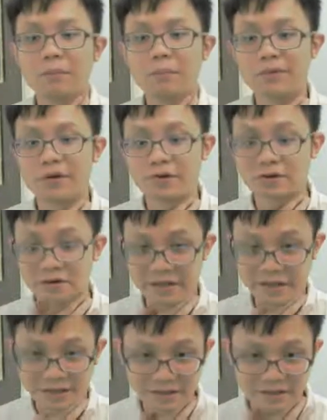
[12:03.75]

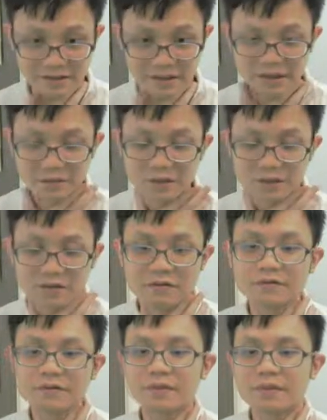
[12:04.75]
periodic table.